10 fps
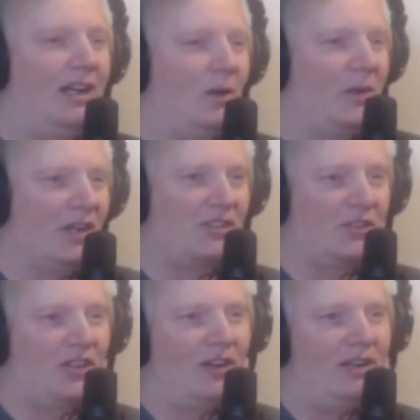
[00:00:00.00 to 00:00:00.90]
We also
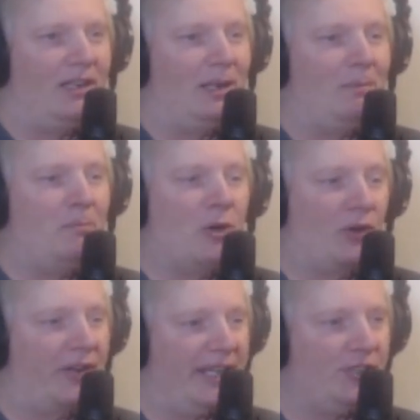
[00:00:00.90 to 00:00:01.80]
saw a
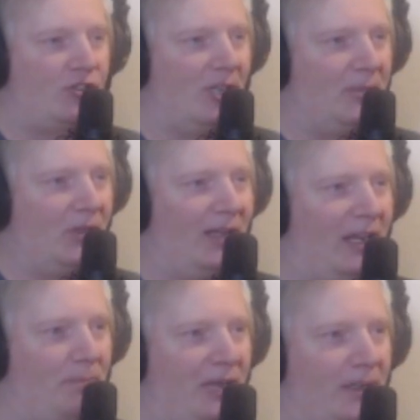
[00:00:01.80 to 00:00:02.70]
Motorhead tribute
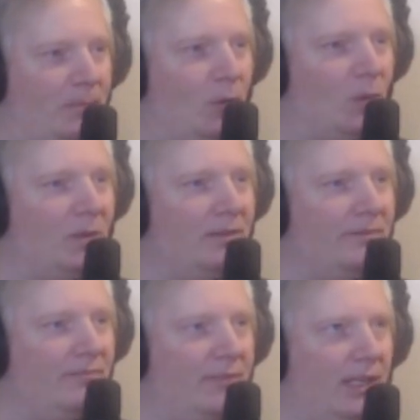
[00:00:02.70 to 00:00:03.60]
out by the pool.
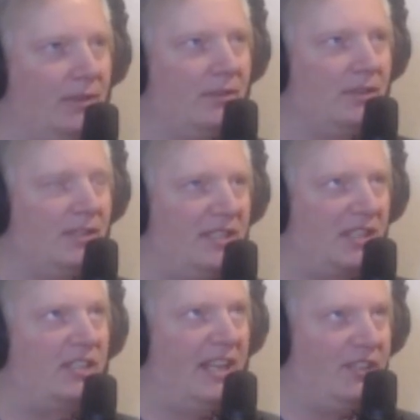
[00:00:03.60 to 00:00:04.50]
Yeah, there are
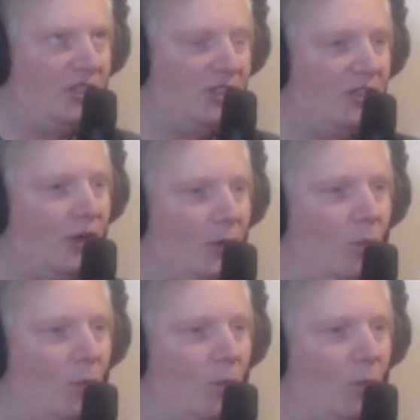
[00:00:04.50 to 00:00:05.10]
6 stages in total.